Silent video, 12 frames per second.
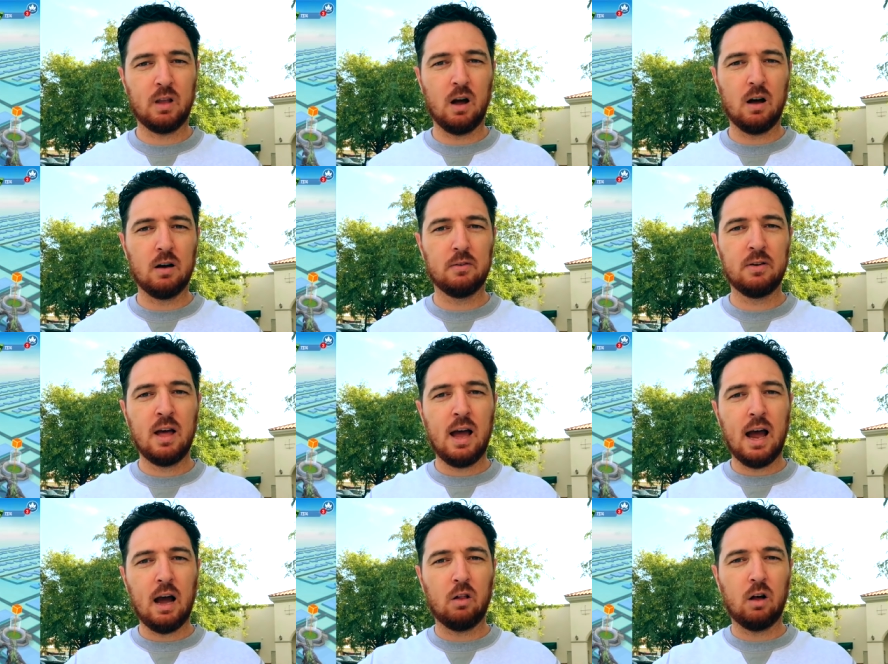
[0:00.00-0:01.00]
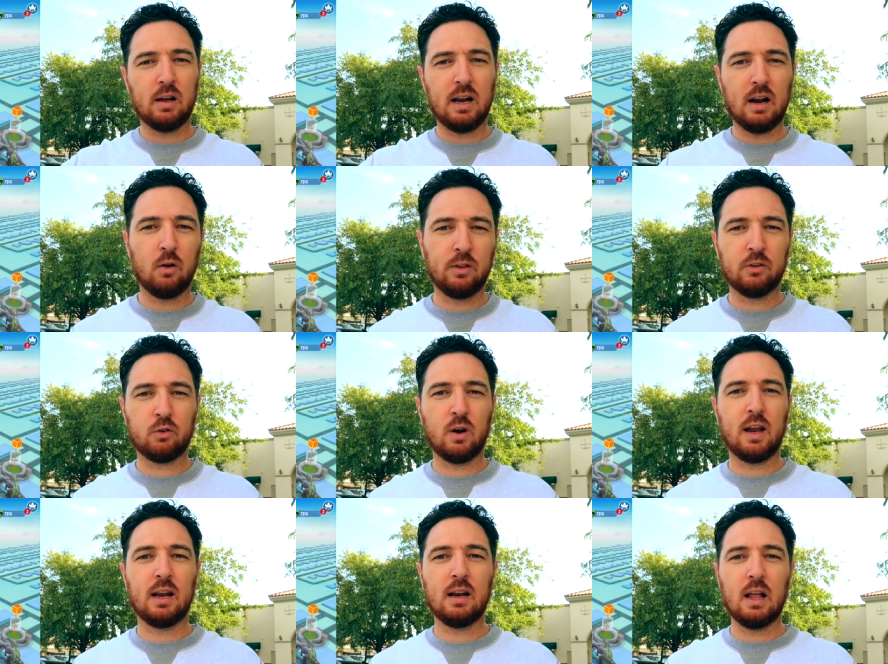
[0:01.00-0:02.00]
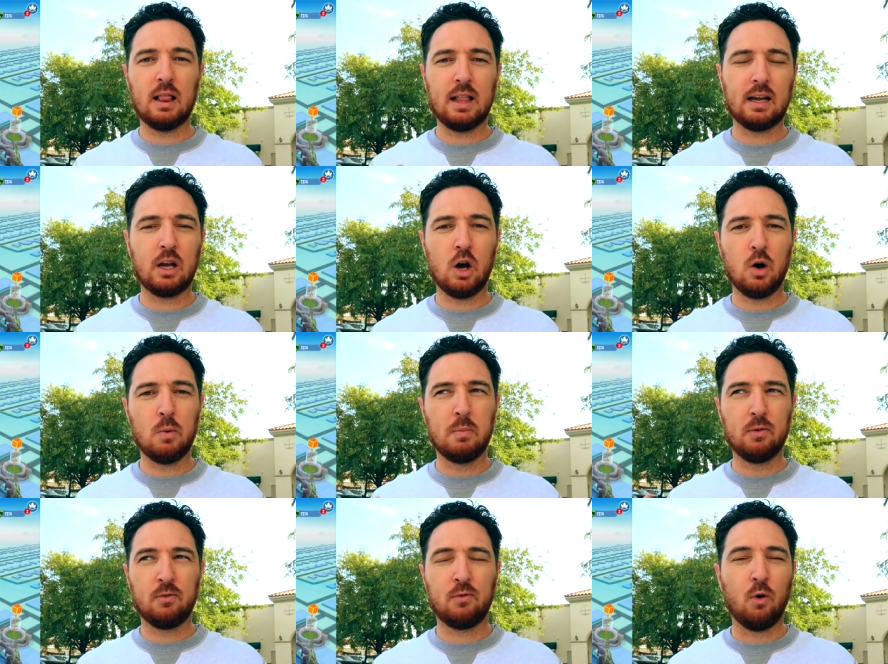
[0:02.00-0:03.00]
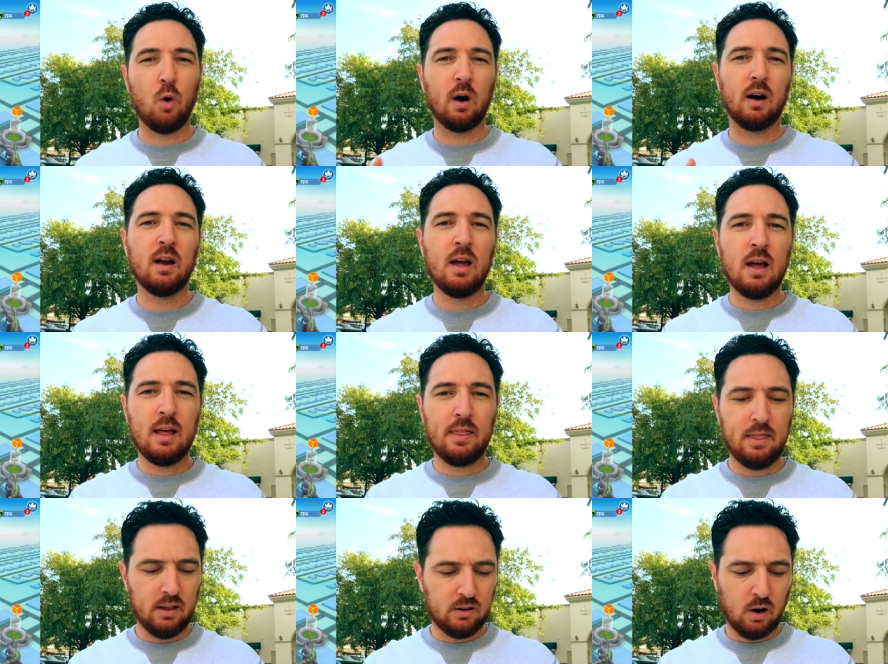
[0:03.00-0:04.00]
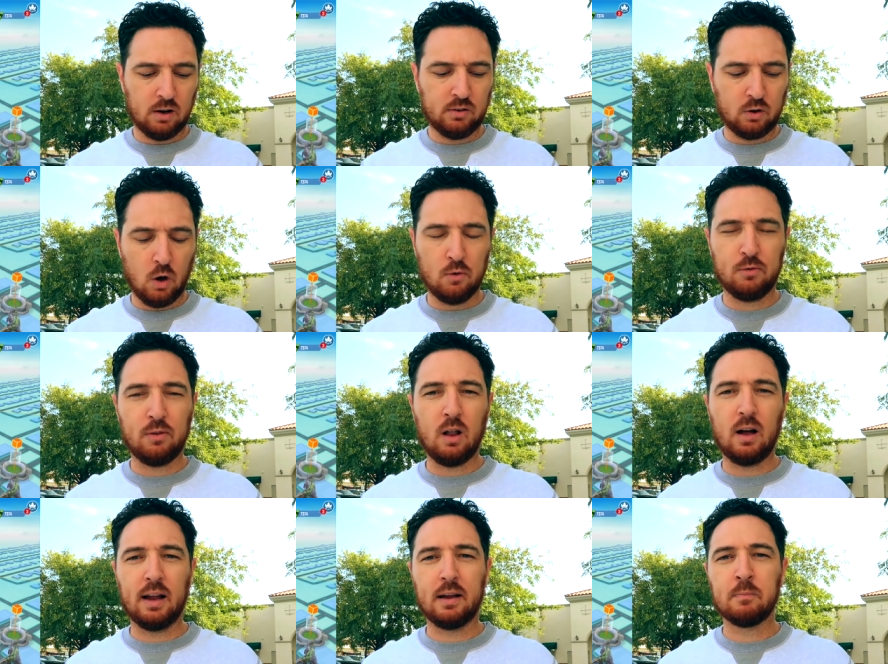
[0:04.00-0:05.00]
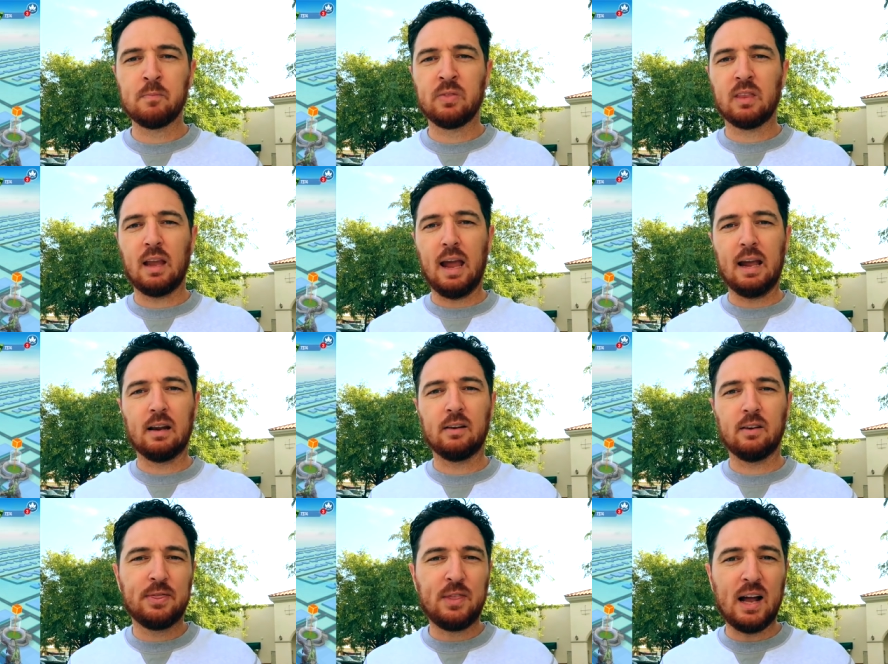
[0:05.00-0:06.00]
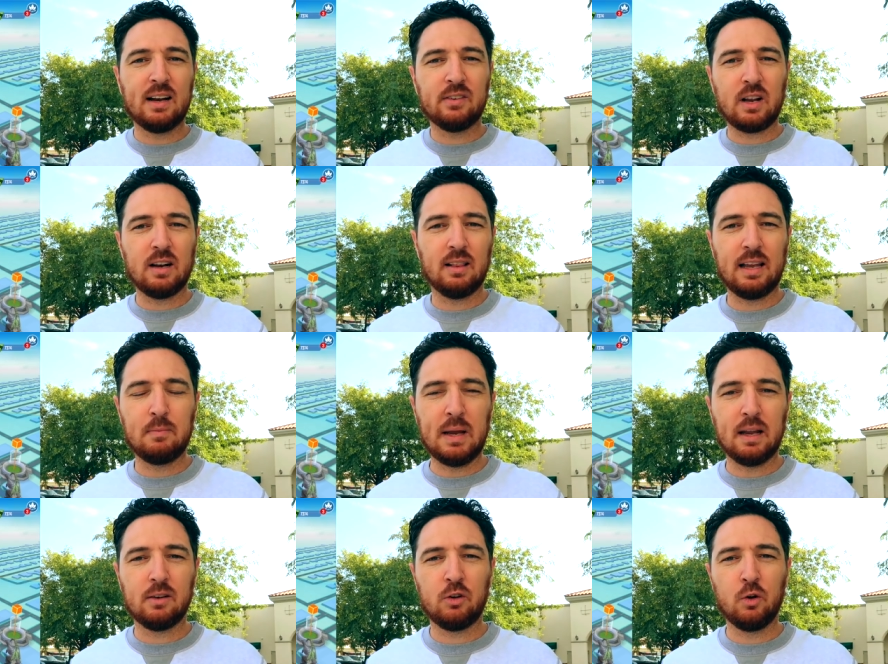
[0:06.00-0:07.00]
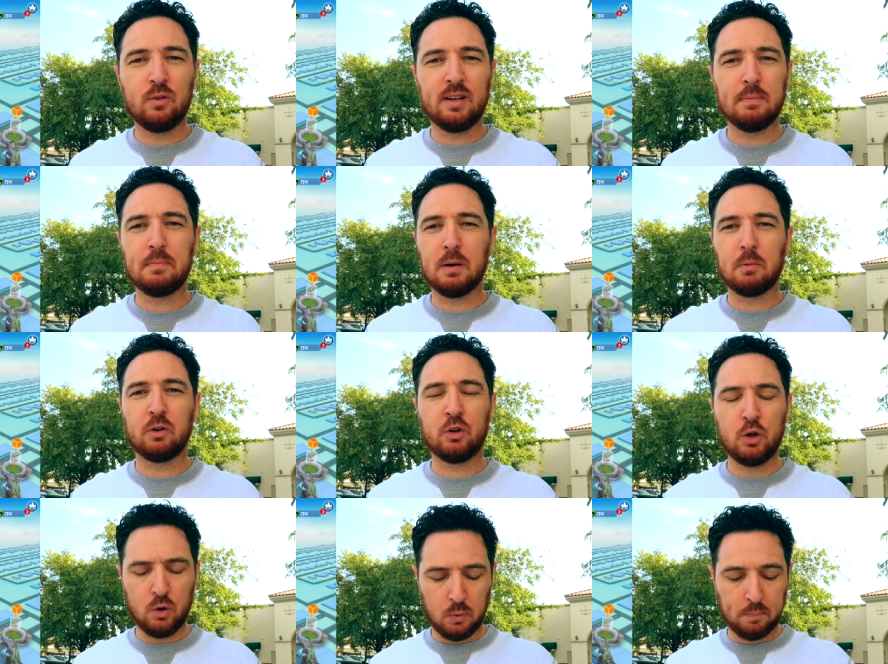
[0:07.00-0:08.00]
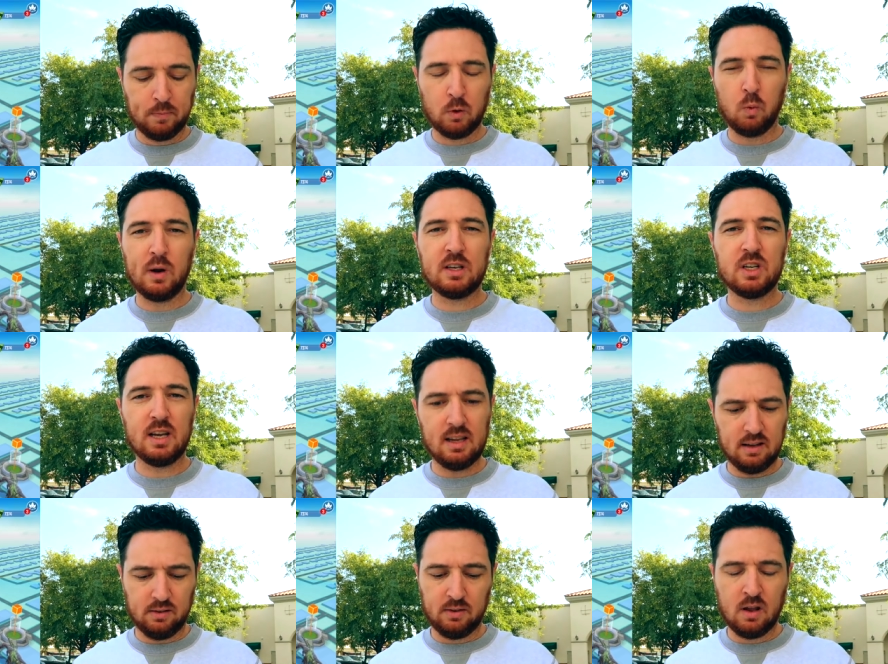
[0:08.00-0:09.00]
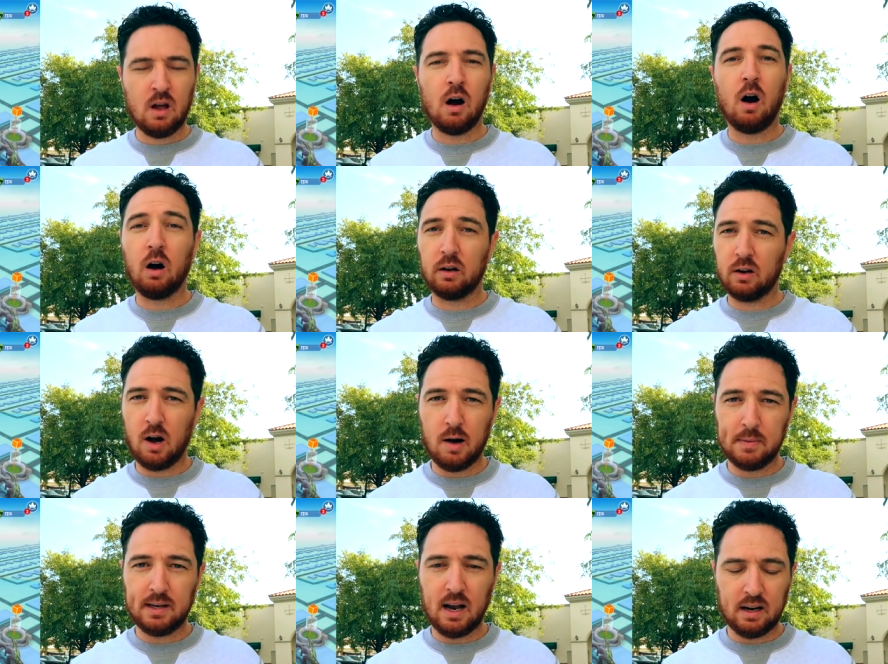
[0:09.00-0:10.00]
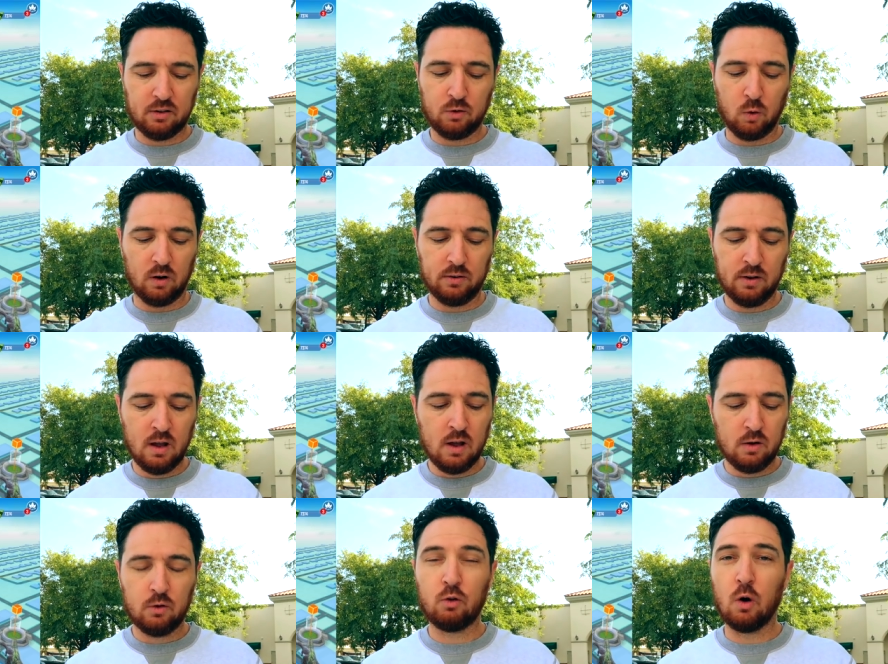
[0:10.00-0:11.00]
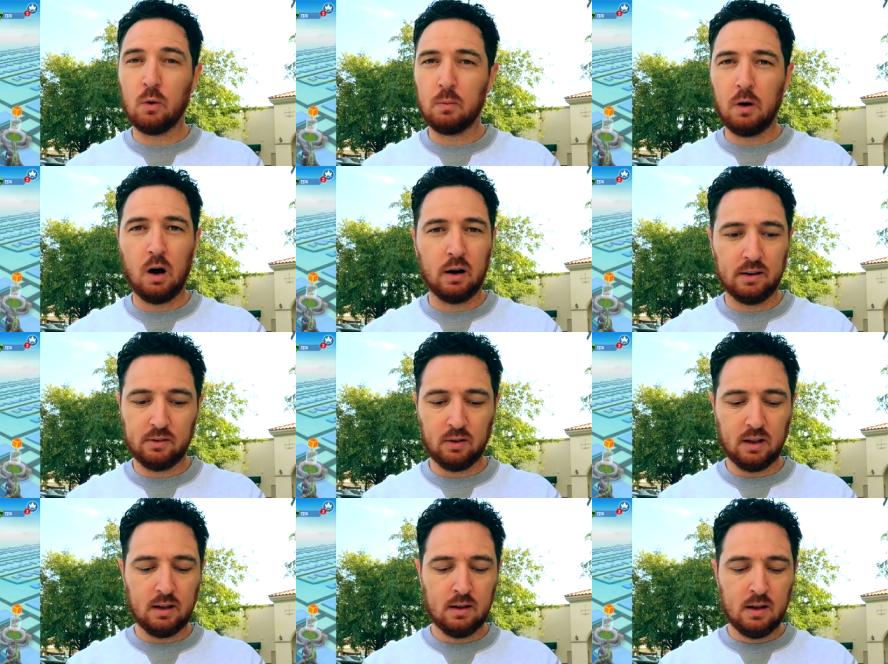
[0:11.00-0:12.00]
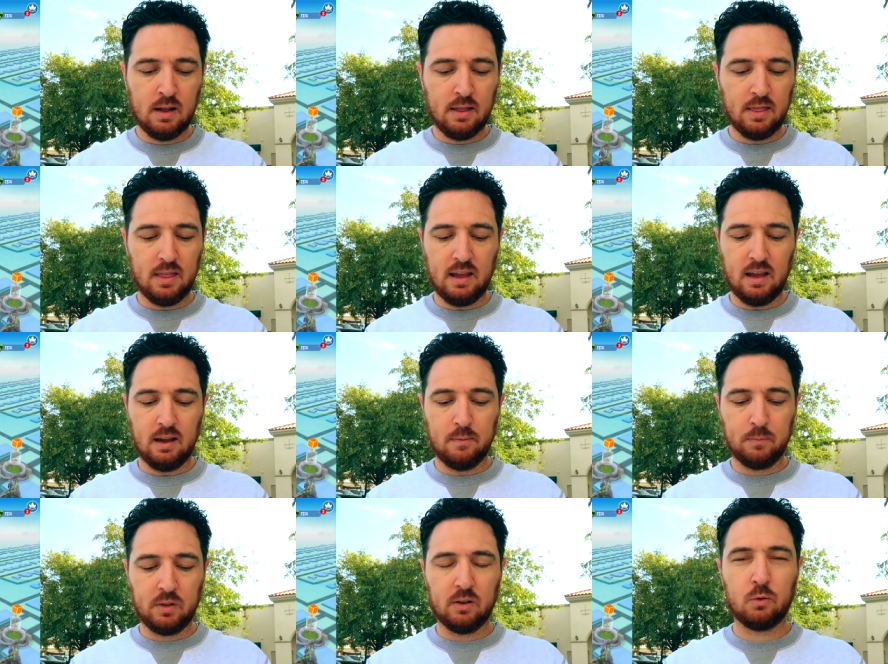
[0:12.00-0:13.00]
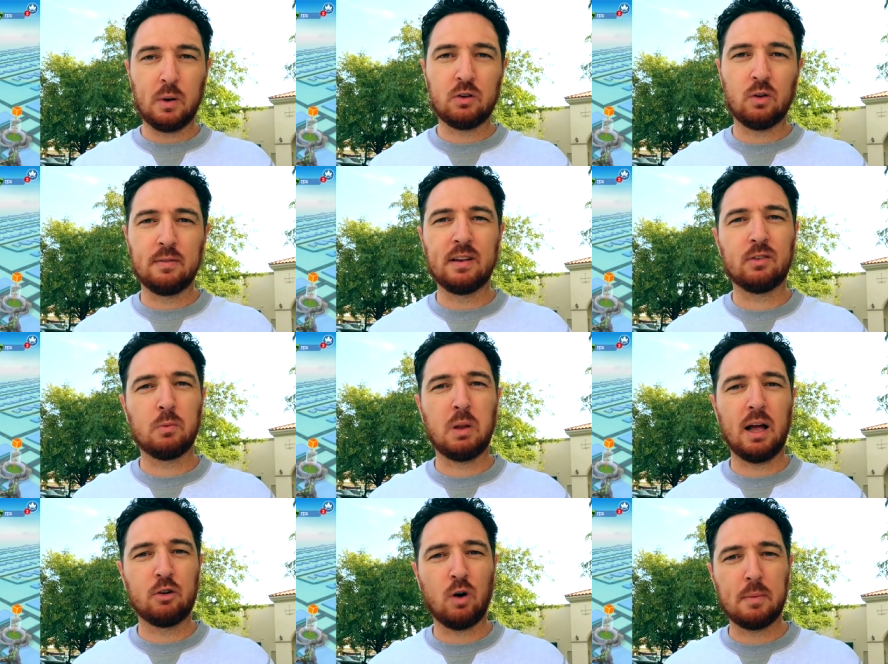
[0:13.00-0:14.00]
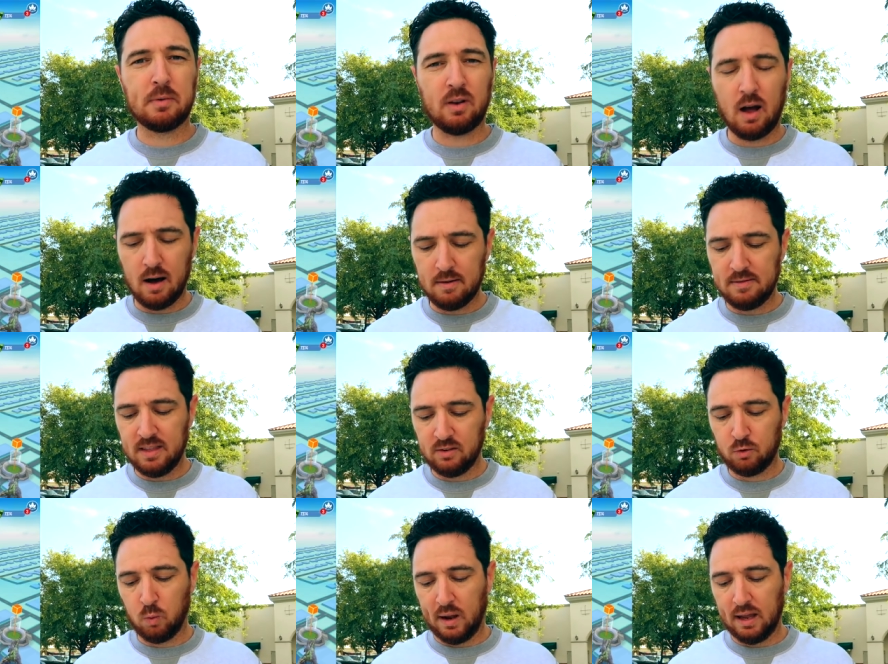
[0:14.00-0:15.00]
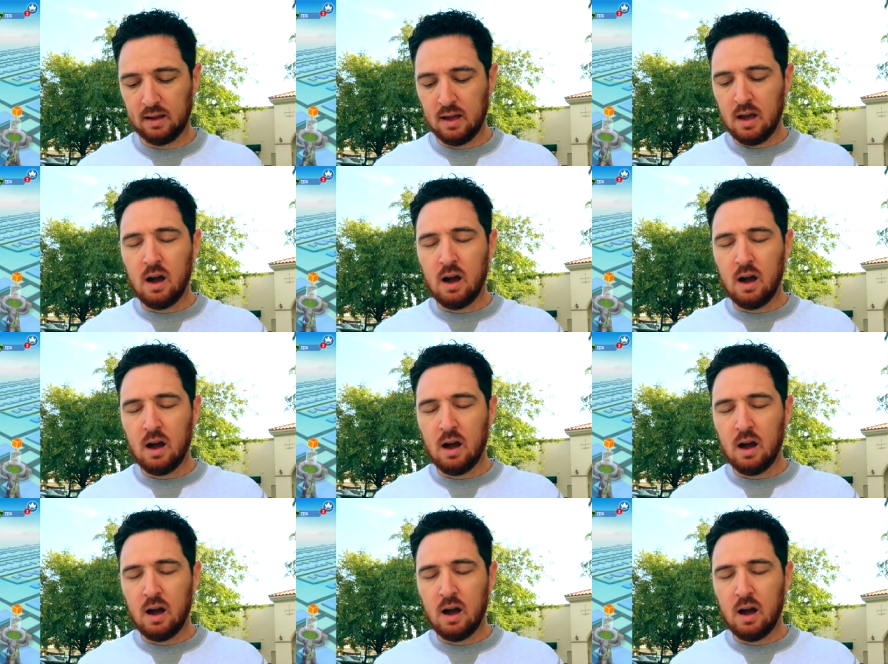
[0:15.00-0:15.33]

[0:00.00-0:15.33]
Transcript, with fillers: of how long can I hold the screen, let go, before the darts go flying. And that is going to lead me into tip number 2, which is on common dinosaurs. So honestly, the special event supply drops of this week